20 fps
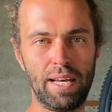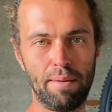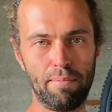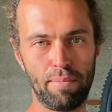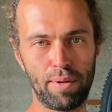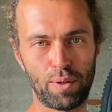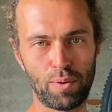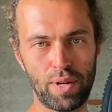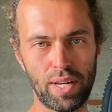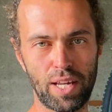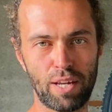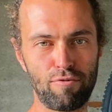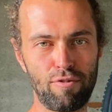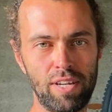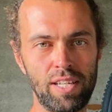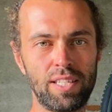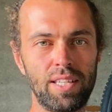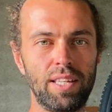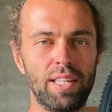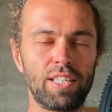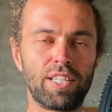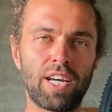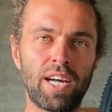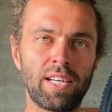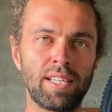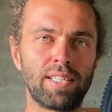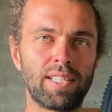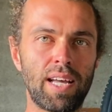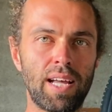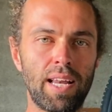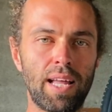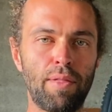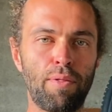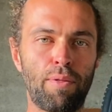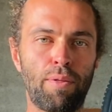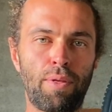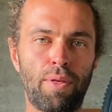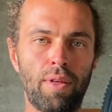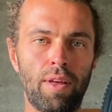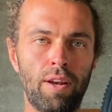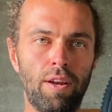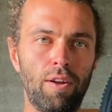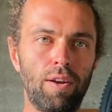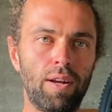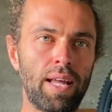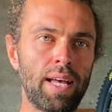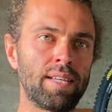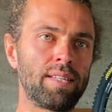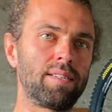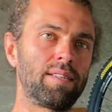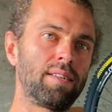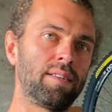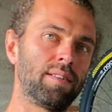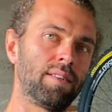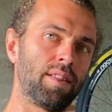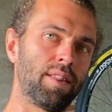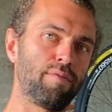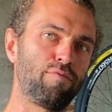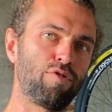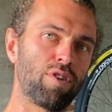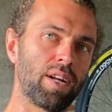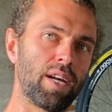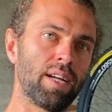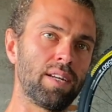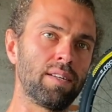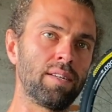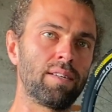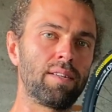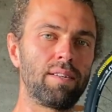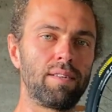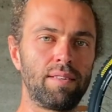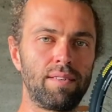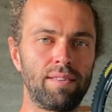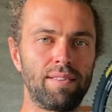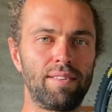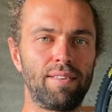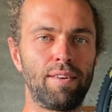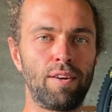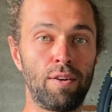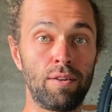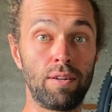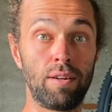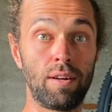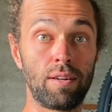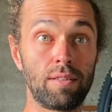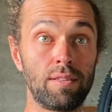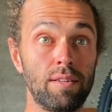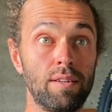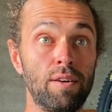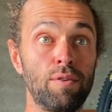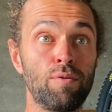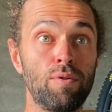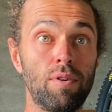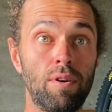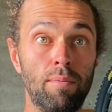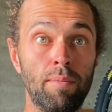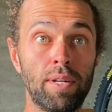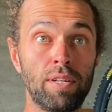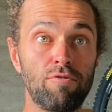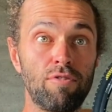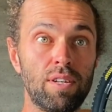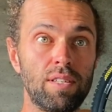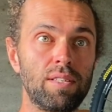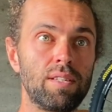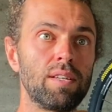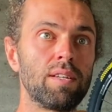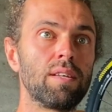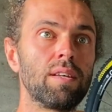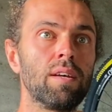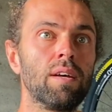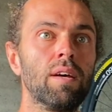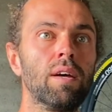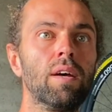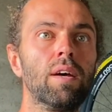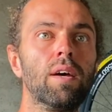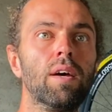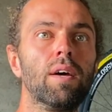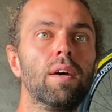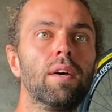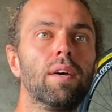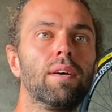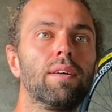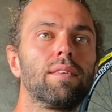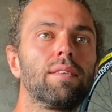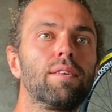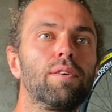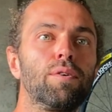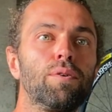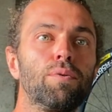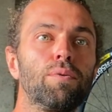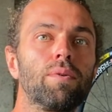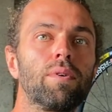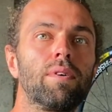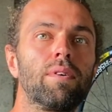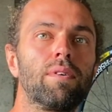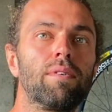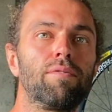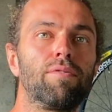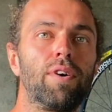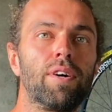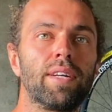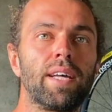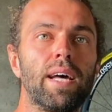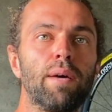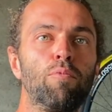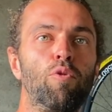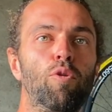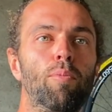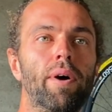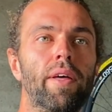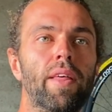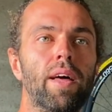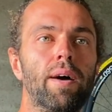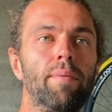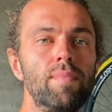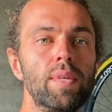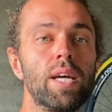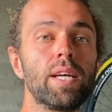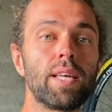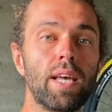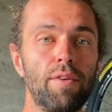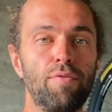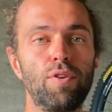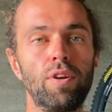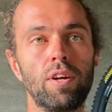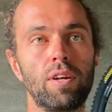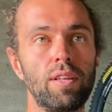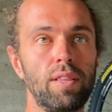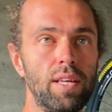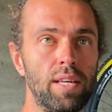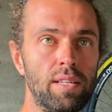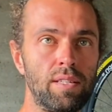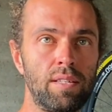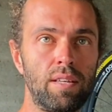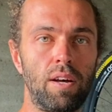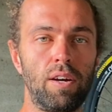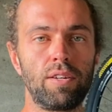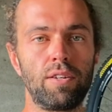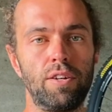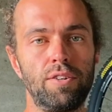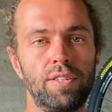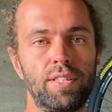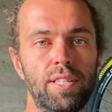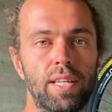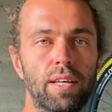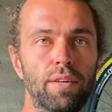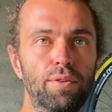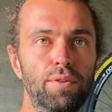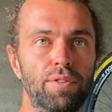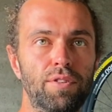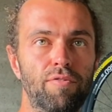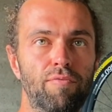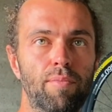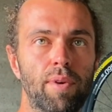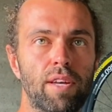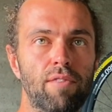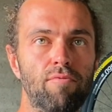between increasing the chainstay length a lot less than the front end, I'd like to know. I'm interested to find out more about that. And yeah, if you look at these side-on stills of me